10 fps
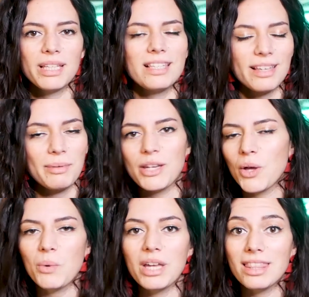Please let me
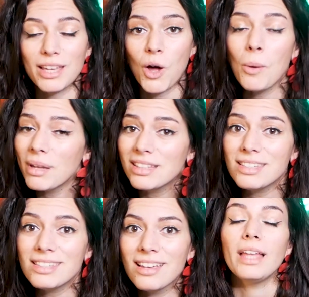know in the
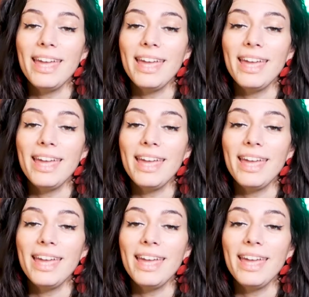comments.